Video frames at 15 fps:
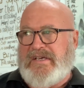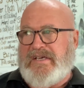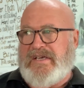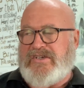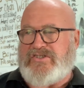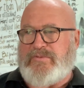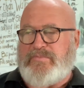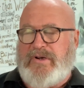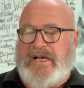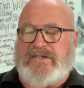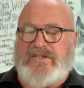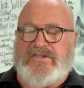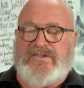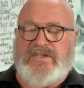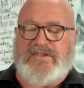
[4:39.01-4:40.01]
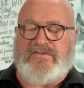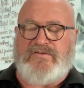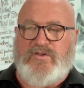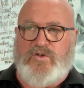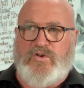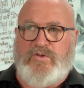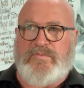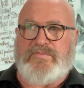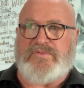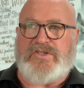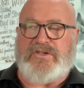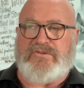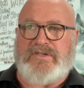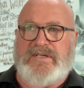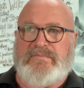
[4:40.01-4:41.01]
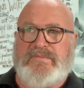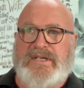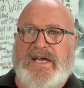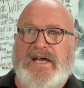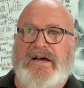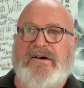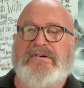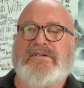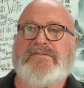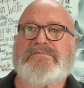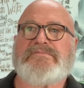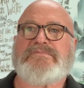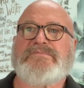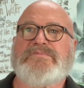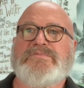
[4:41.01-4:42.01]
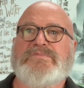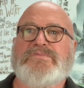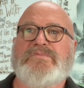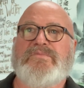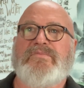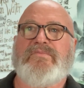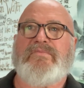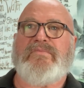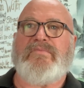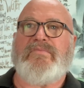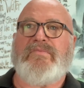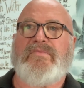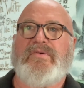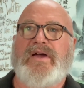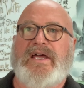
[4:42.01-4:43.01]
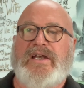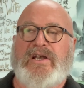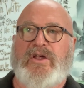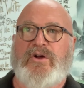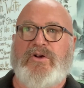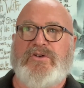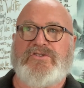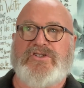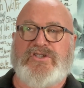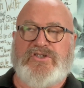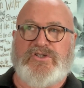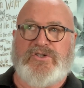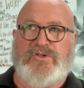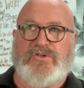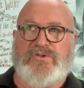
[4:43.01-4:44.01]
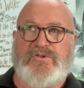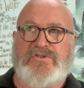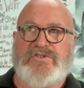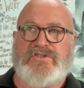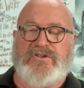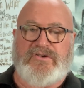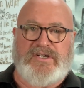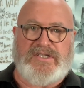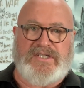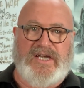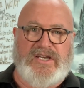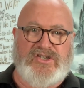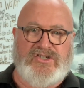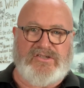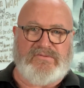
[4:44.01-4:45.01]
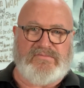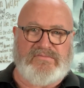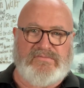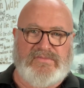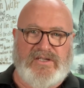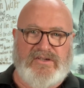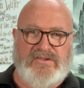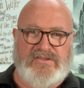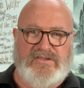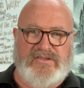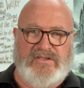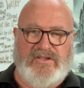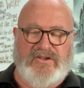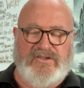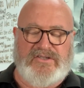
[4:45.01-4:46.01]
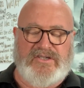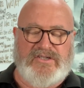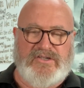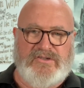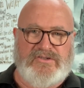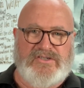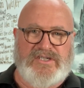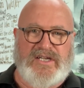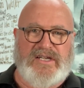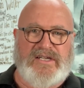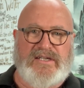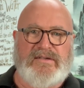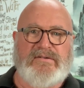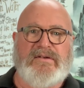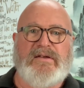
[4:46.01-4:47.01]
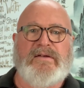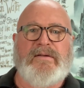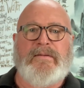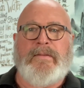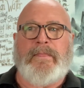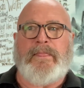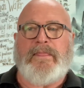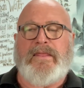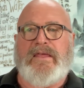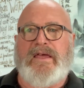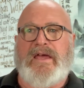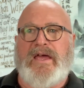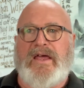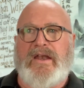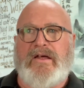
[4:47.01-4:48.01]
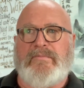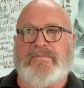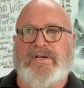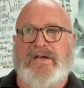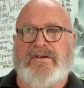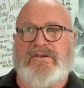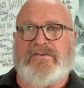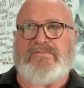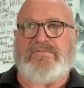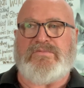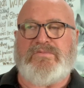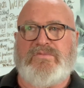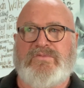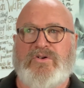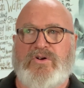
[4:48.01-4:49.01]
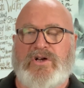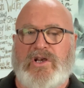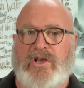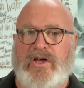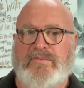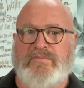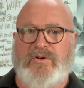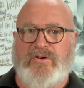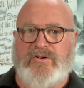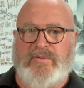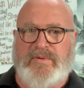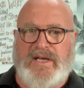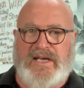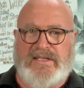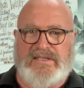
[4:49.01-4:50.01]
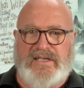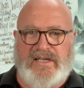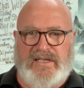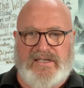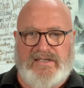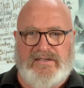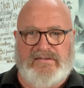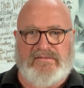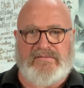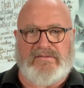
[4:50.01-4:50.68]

is to practice this form, Siu Nim Tau, and learn to use your intention, learn to use yi. And I'm going to talk a lot more about yi